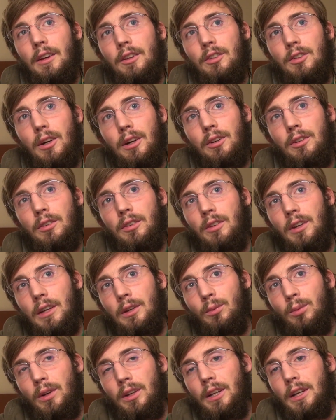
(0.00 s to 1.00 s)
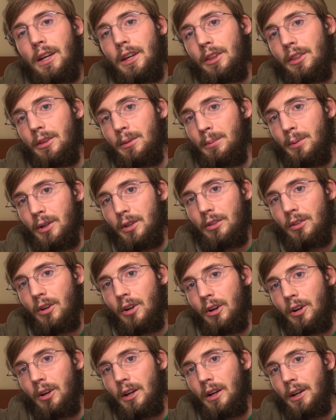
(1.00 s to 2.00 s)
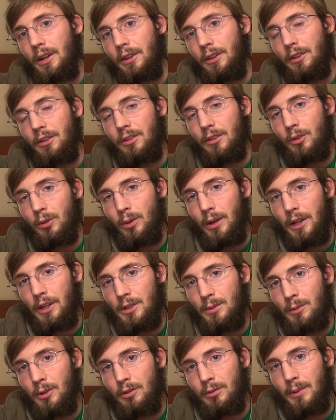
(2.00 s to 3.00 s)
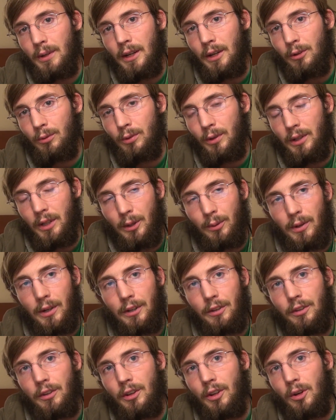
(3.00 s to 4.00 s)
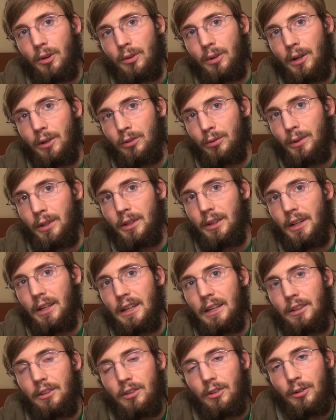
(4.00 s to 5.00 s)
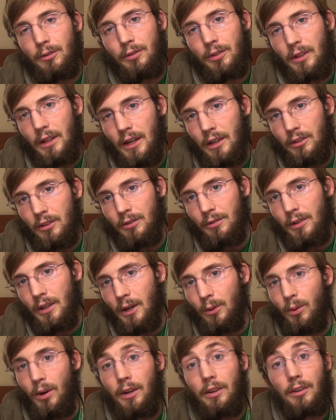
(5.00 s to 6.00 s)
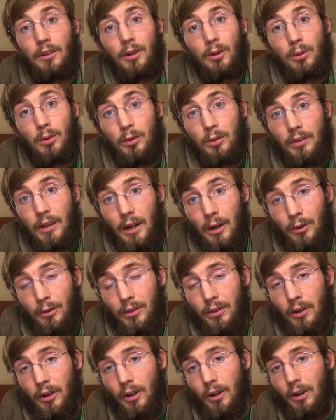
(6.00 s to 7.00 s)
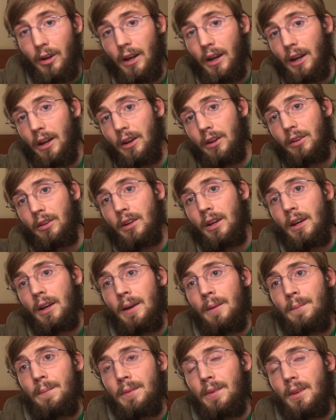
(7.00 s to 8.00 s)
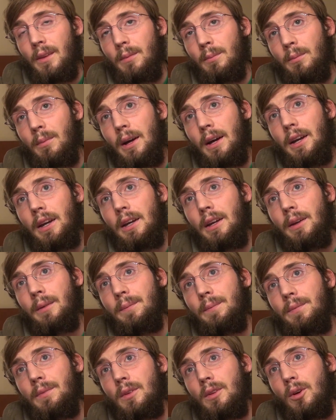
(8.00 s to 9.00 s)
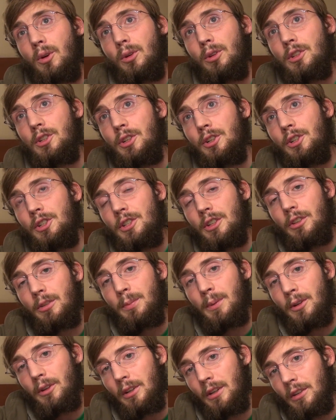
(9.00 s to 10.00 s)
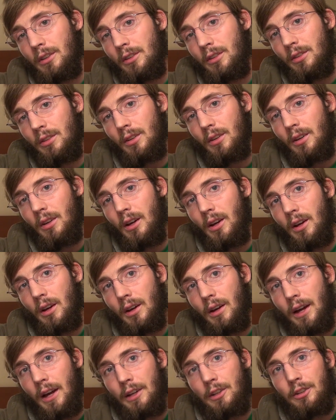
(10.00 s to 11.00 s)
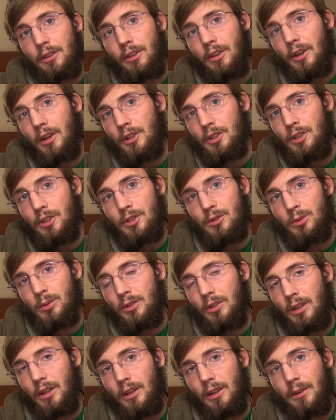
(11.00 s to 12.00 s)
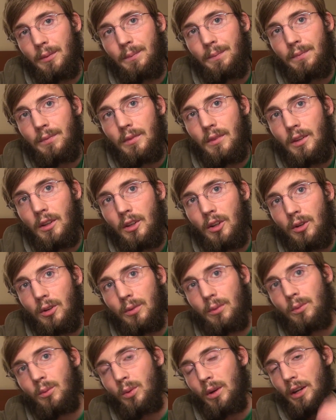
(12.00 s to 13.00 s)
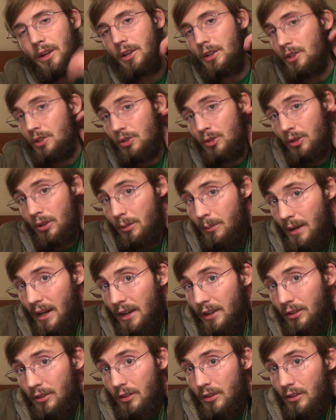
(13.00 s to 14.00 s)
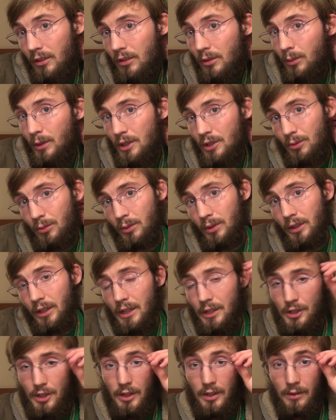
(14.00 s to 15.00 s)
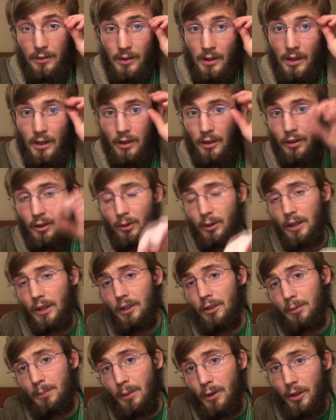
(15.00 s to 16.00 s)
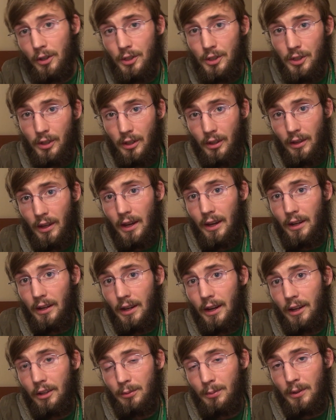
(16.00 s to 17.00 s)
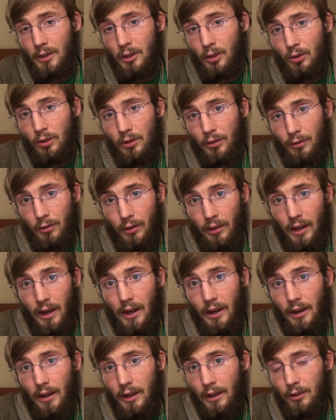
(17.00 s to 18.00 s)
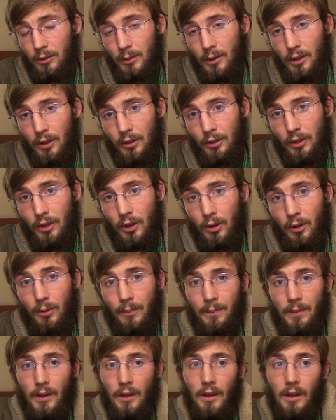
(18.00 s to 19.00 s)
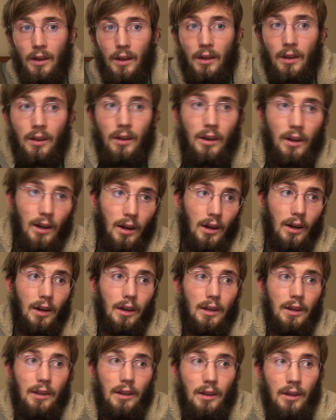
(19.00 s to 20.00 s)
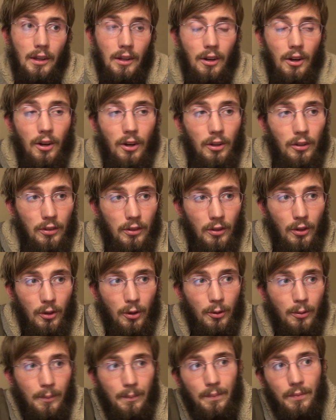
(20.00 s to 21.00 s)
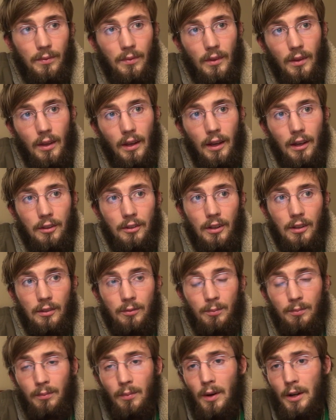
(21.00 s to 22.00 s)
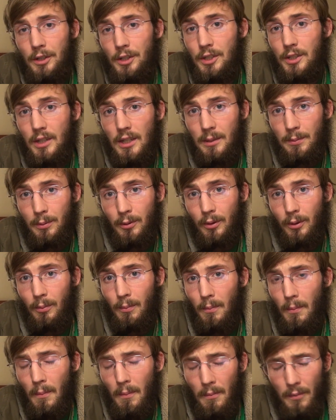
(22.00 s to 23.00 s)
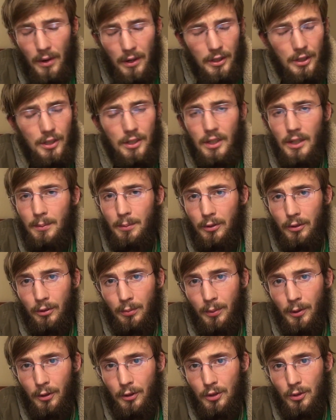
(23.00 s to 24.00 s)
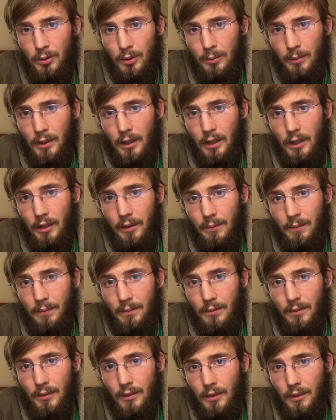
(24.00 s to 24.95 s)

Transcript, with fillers: So I was like really hitting the books hard on this New Age movement. I really wanted to know. I was reading Eastern philosophy. I wanted to know what was out there. And my whole church experience, uh, I just thought church was a you know way to control the masses. Which religion, though it is partially that, and it has been used for that, as we all know, uh, it also has a much deeper, much deeper spiritual meaning.